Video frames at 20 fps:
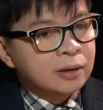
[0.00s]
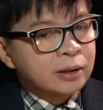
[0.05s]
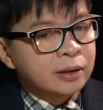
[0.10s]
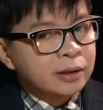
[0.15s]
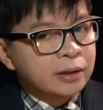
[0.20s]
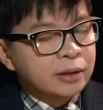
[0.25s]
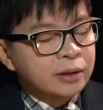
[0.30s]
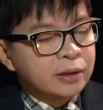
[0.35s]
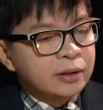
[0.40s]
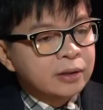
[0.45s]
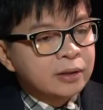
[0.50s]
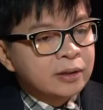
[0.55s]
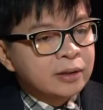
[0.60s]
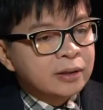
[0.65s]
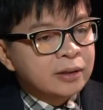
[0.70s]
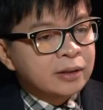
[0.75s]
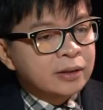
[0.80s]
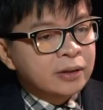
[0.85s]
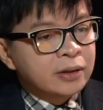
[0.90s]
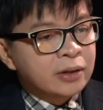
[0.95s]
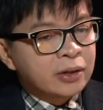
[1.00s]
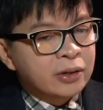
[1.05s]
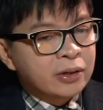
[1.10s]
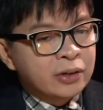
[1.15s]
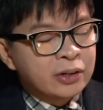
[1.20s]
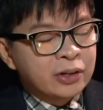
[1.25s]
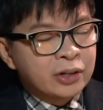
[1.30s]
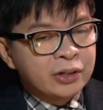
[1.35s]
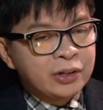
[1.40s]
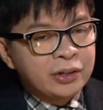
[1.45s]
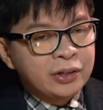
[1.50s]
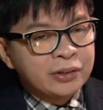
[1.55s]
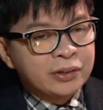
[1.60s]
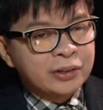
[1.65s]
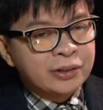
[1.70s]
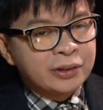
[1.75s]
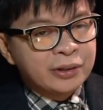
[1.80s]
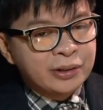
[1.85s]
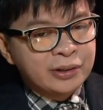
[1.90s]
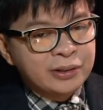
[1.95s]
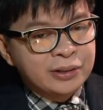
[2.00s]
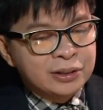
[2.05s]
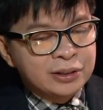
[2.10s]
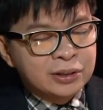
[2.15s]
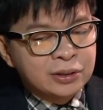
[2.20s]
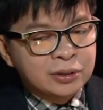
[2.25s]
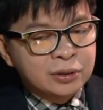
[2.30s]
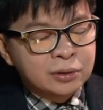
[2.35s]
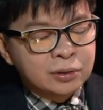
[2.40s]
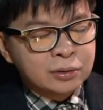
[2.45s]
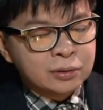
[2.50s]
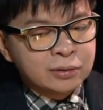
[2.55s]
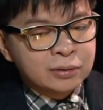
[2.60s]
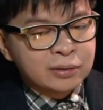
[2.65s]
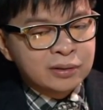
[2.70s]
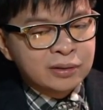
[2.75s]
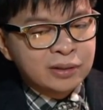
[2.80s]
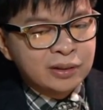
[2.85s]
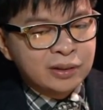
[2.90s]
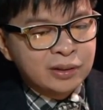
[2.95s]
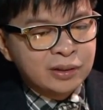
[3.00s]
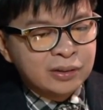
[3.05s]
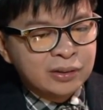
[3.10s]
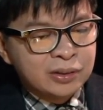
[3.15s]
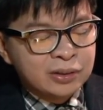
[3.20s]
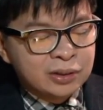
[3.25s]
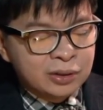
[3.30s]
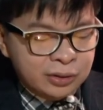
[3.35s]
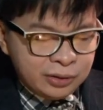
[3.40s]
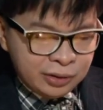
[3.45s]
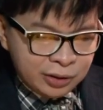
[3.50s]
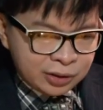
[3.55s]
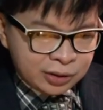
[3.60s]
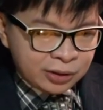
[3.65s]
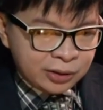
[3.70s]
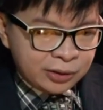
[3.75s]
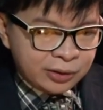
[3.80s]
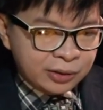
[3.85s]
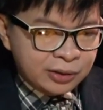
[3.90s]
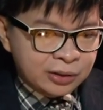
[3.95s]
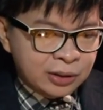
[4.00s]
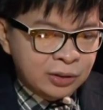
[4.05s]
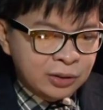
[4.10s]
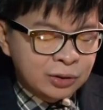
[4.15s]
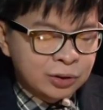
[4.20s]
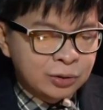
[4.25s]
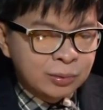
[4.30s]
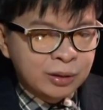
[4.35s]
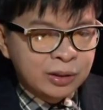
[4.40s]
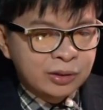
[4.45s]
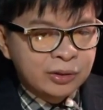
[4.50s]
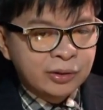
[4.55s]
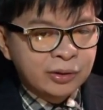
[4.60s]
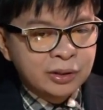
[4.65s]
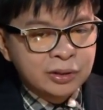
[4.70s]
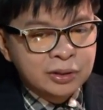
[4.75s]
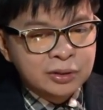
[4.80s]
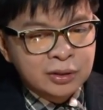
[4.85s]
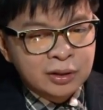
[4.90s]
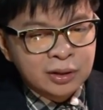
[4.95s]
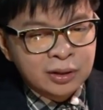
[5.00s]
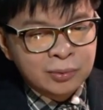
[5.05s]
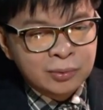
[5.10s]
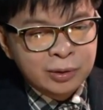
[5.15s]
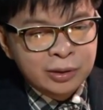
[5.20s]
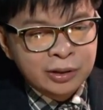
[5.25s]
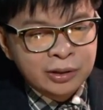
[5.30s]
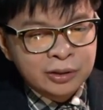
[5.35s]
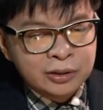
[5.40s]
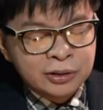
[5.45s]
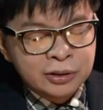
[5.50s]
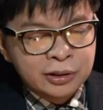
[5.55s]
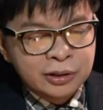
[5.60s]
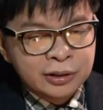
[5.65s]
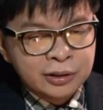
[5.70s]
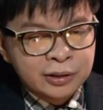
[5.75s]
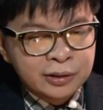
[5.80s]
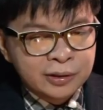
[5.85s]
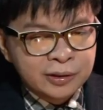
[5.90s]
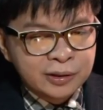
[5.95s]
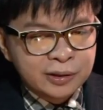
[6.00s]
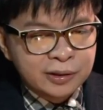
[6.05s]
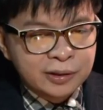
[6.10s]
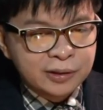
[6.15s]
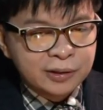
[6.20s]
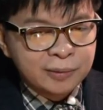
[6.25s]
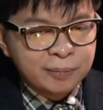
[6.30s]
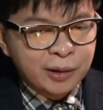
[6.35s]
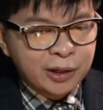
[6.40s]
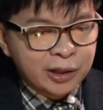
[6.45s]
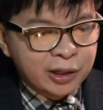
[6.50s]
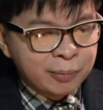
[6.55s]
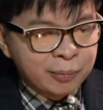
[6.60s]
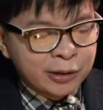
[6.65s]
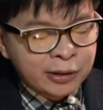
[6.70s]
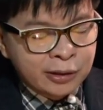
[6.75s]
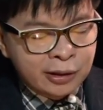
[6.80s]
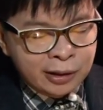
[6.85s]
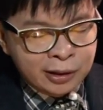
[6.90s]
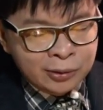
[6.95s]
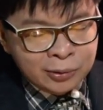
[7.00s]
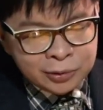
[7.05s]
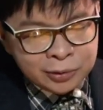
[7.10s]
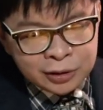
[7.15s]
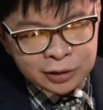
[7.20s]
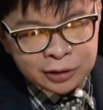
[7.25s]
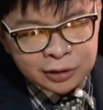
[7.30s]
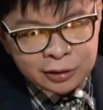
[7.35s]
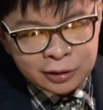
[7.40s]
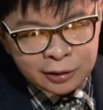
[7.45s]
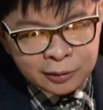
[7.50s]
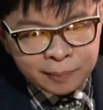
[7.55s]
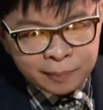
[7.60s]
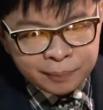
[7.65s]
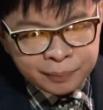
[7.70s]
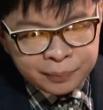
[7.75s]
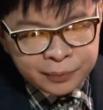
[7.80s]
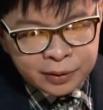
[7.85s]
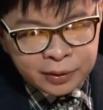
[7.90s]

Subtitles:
Okay, regarding the trees, these are trees, and usually trees are within a certain environment and ecosystem.